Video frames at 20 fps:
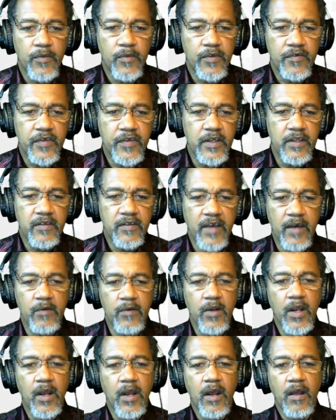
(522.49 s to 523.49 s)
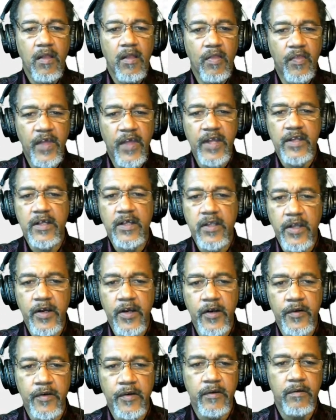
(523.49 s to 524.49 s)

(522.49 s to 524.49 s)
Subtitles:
city town, they declared